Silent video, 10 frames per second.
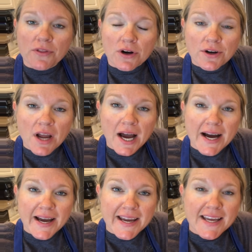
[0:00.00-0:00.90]
They're on
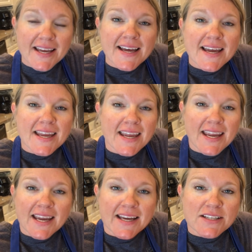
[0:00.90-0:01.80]
high,
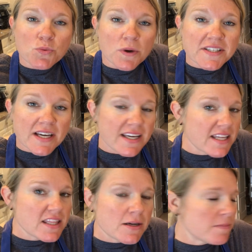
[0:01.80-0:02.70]
and once I
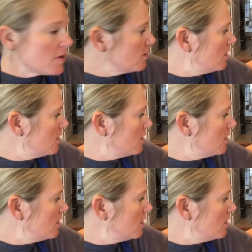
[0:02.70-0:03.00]
get them